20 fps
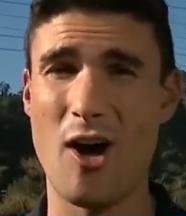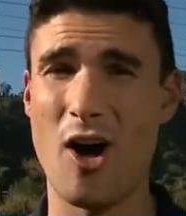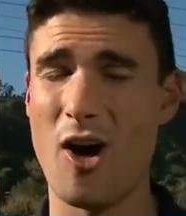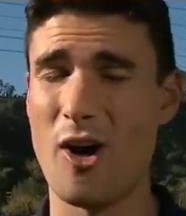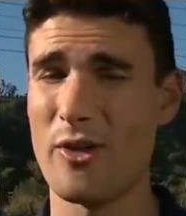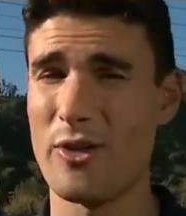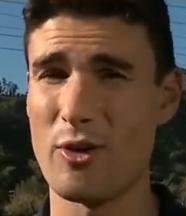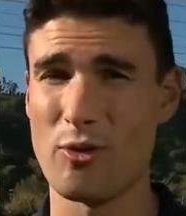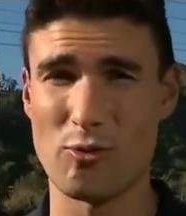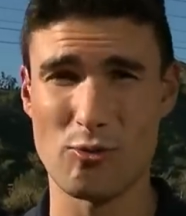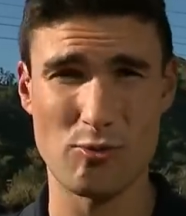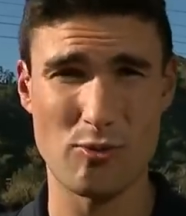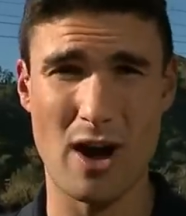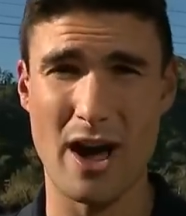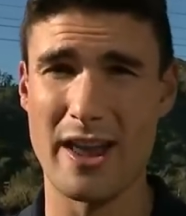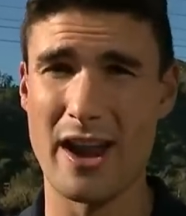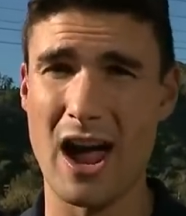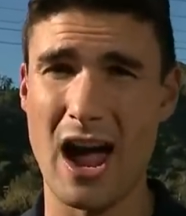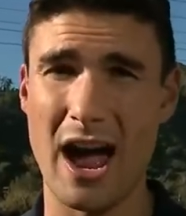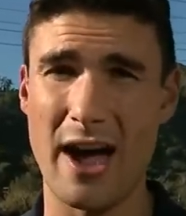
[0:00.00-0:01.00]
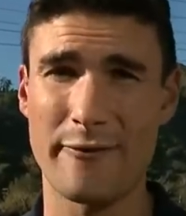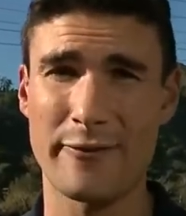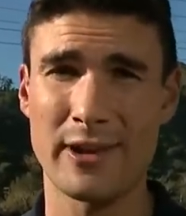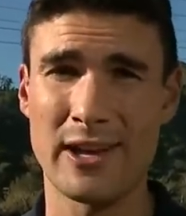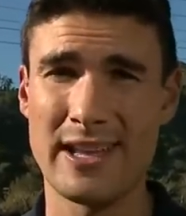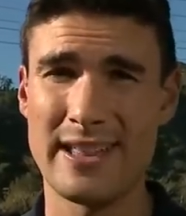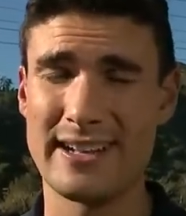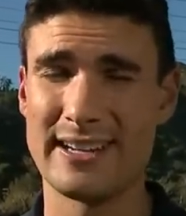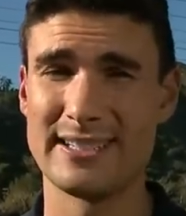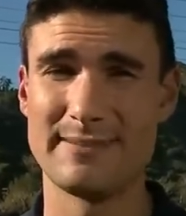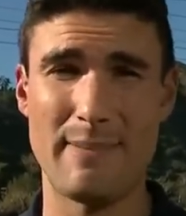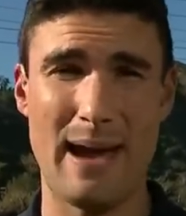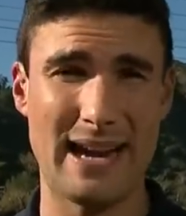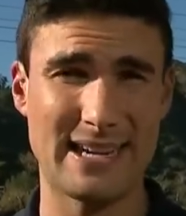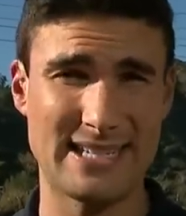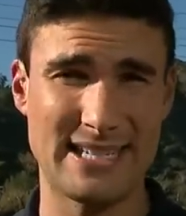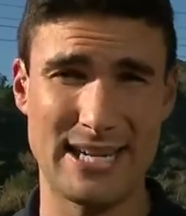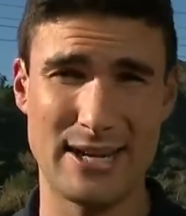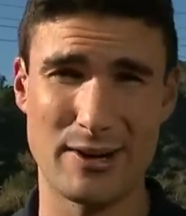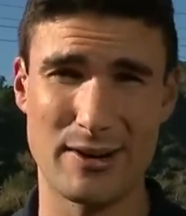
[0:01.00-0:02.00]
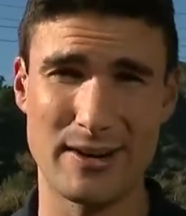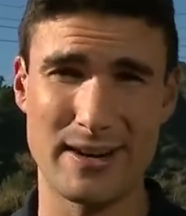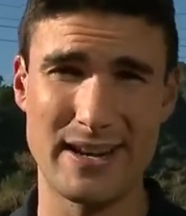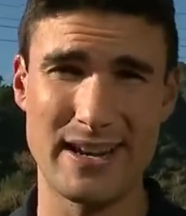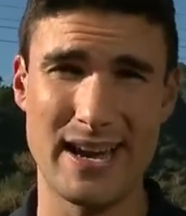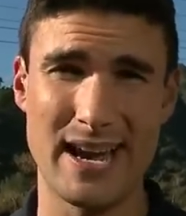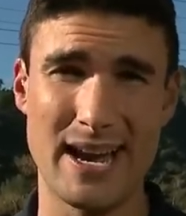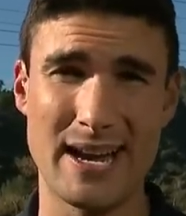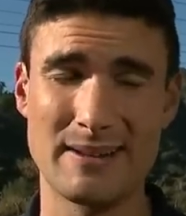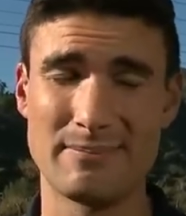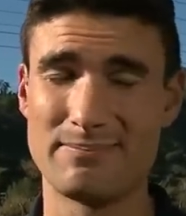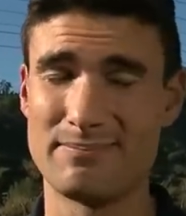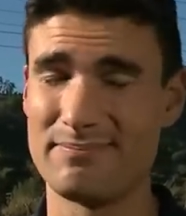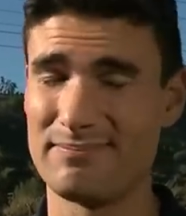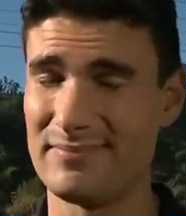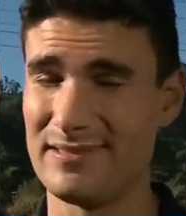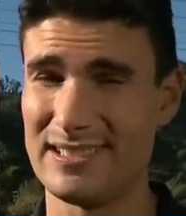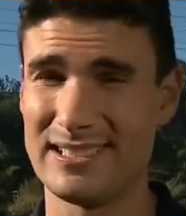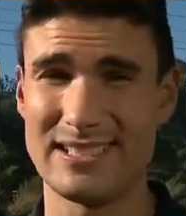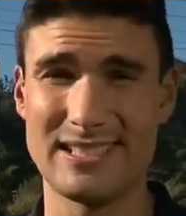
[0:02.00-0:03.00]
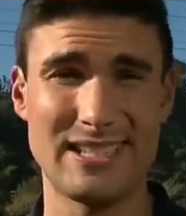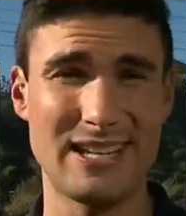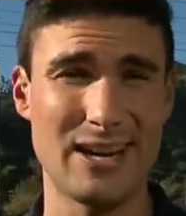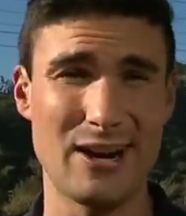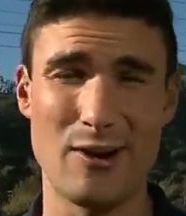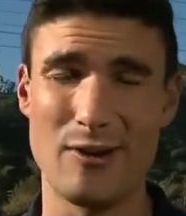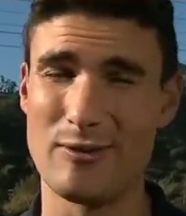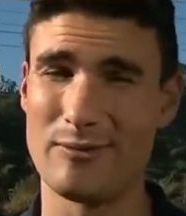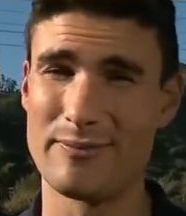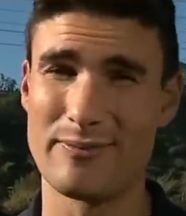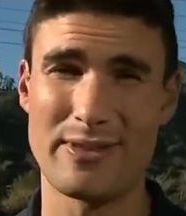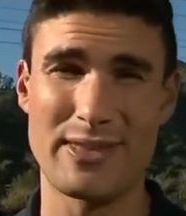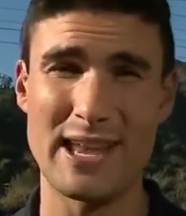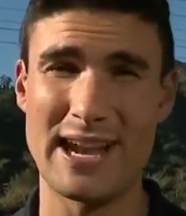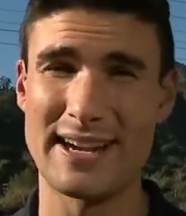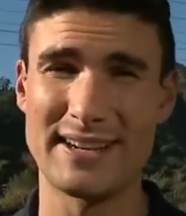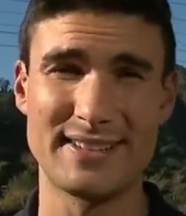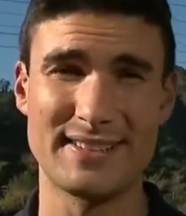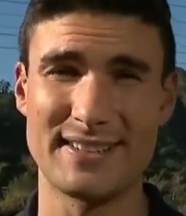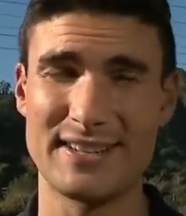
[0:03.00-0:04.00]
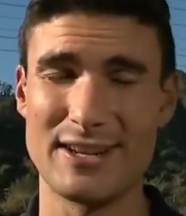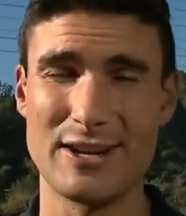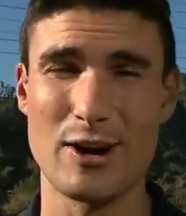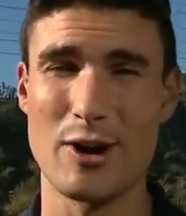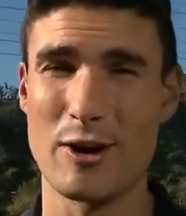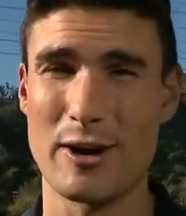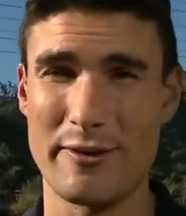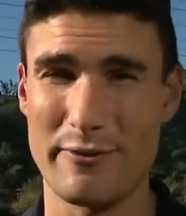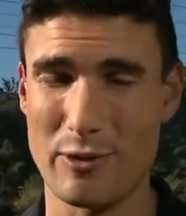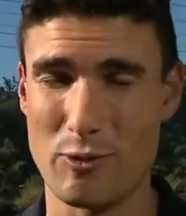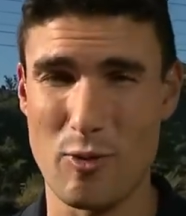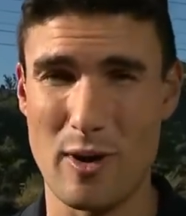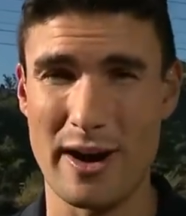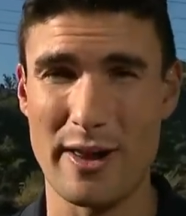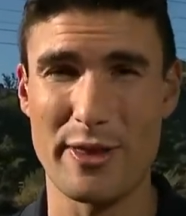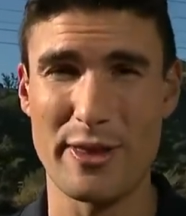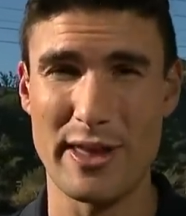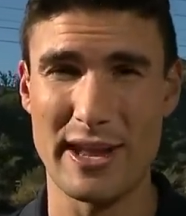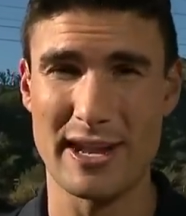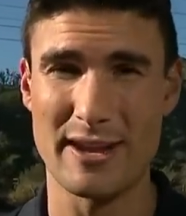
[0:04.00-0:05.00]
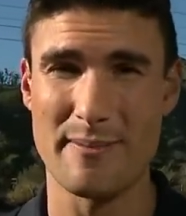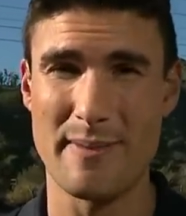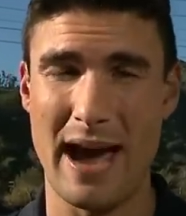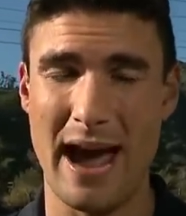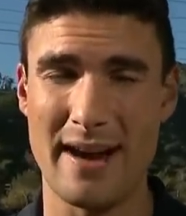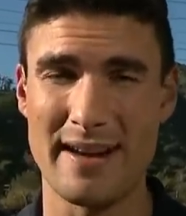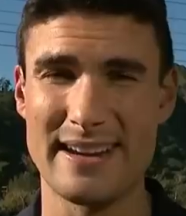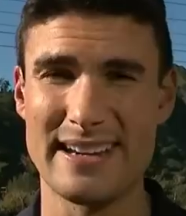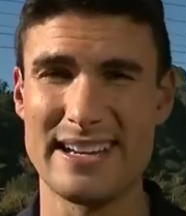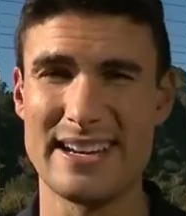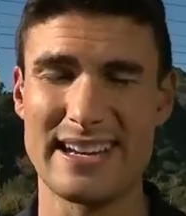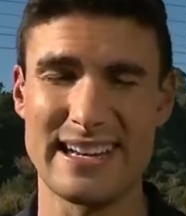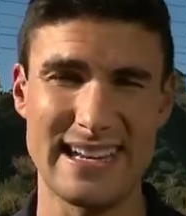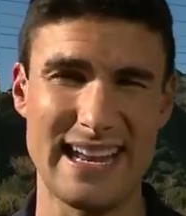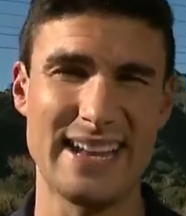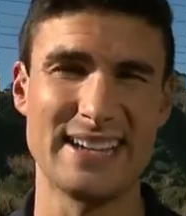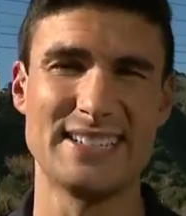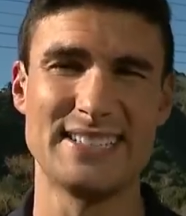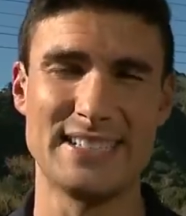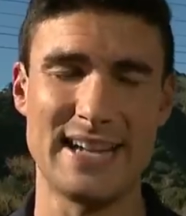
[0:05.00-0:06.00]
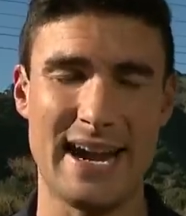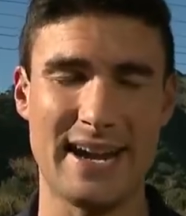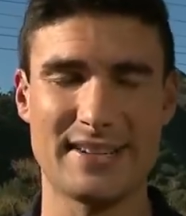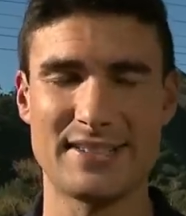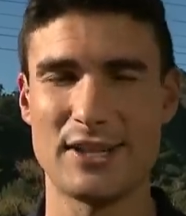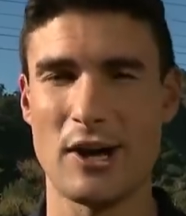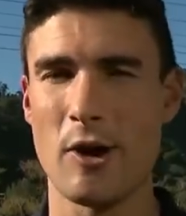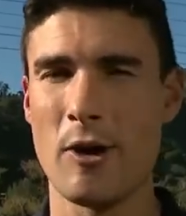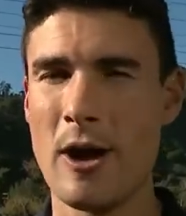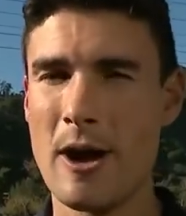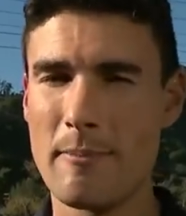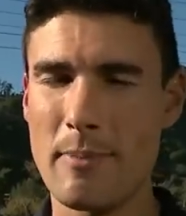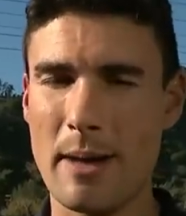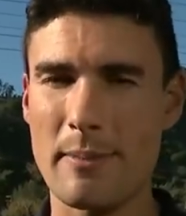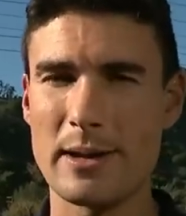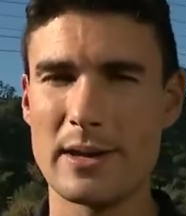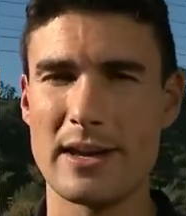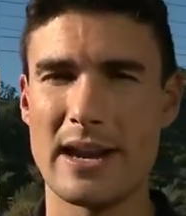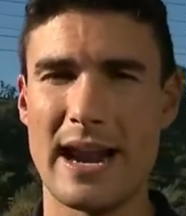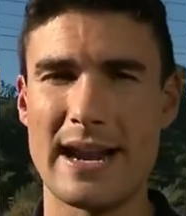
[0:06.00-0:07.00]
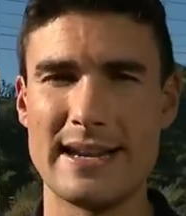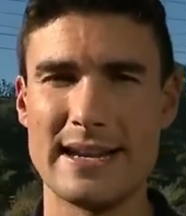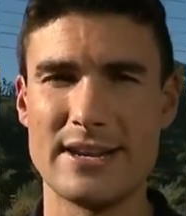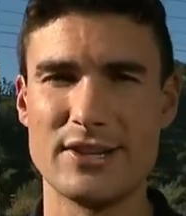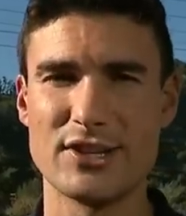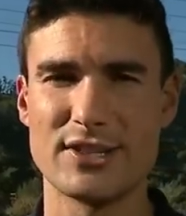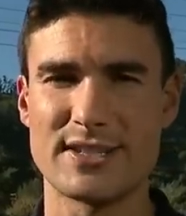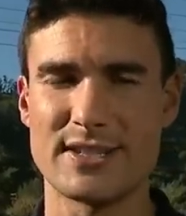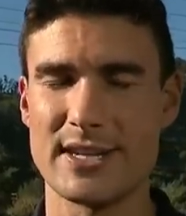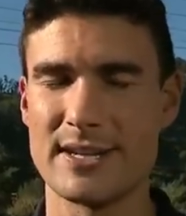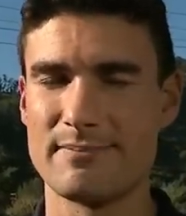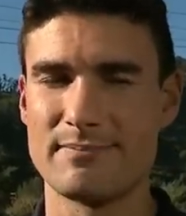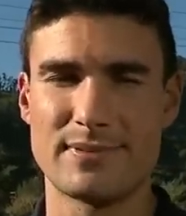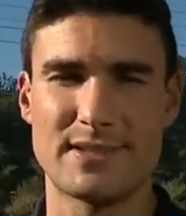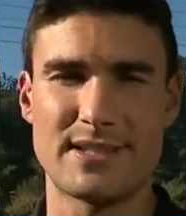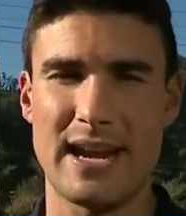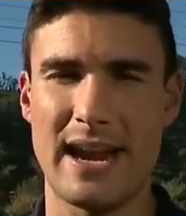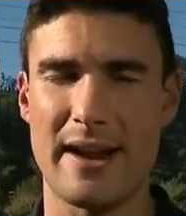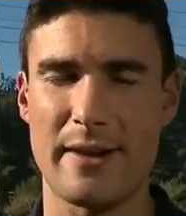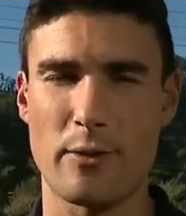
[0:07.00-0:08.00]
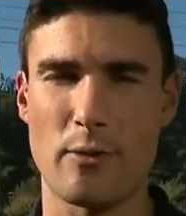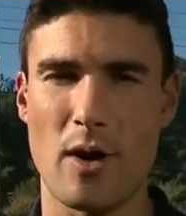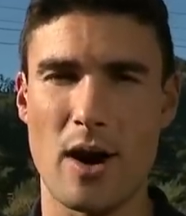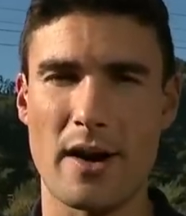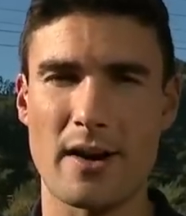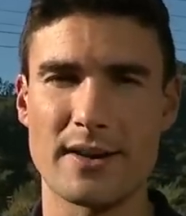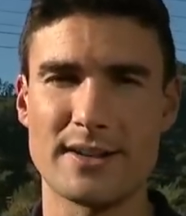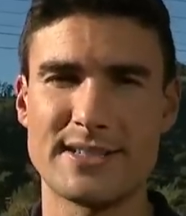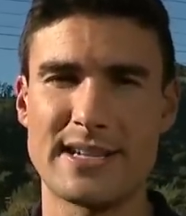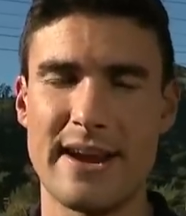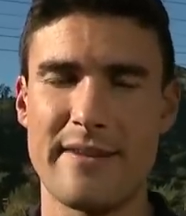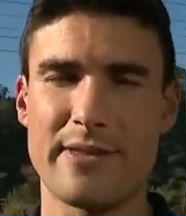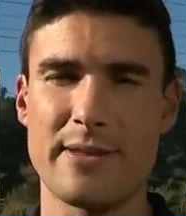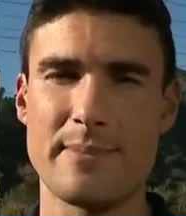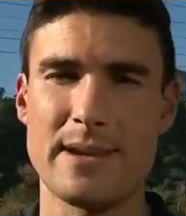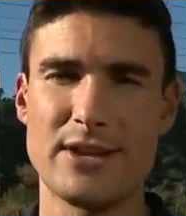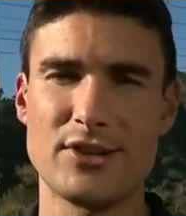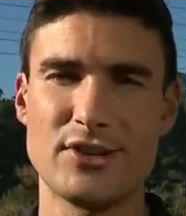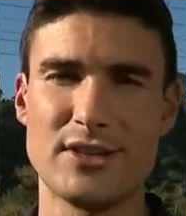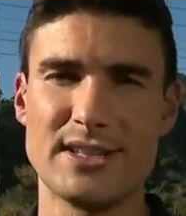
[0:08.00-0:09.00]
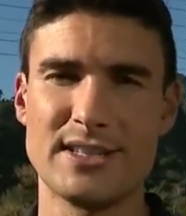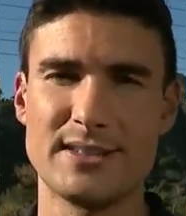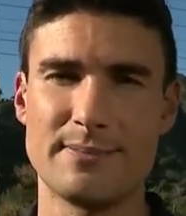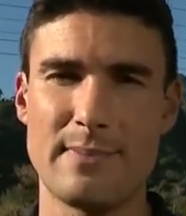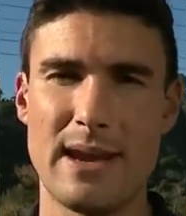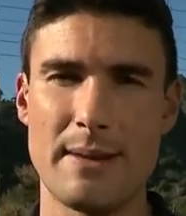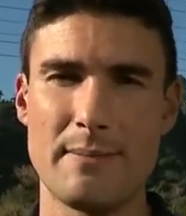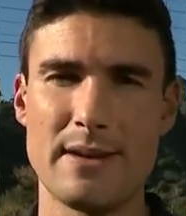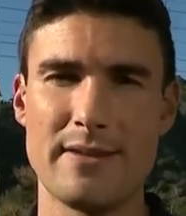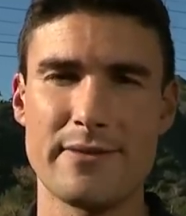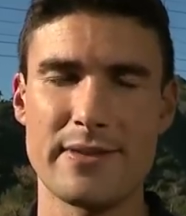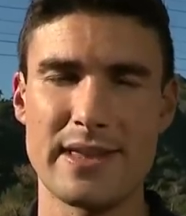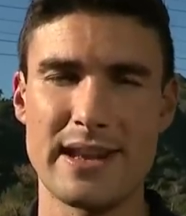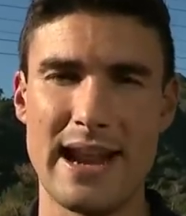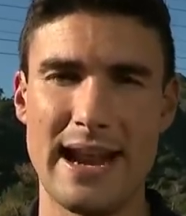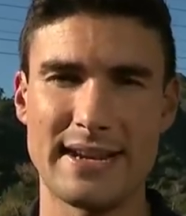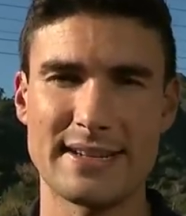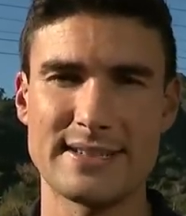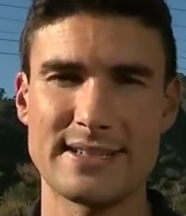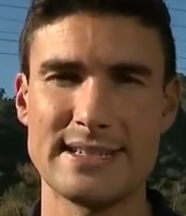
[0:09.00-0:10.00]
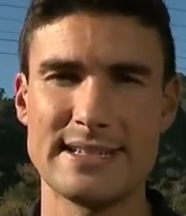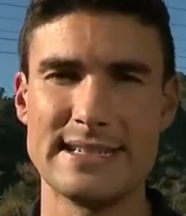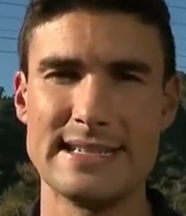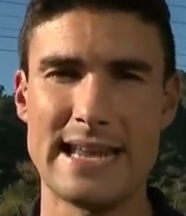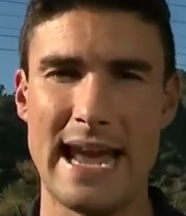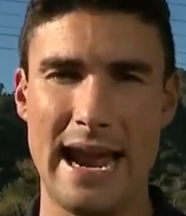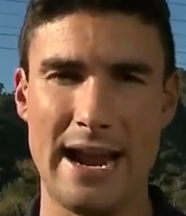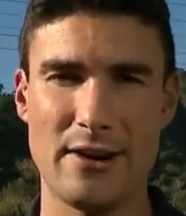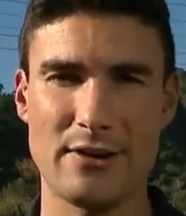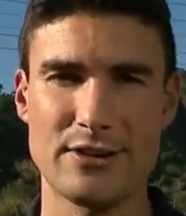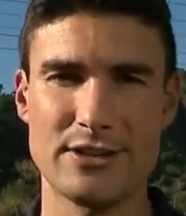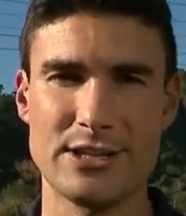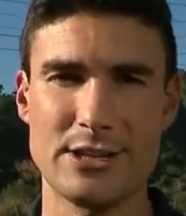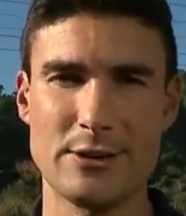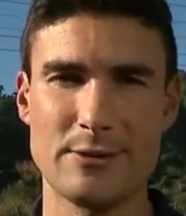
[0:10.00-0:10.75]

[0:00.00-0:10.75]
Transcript: All the runoff, there's bacteria, you know, things you don't even want to think about, and you can get sick. So probably a good idea just to stay out of the water, stay off the beaches, maybe for the next day or two.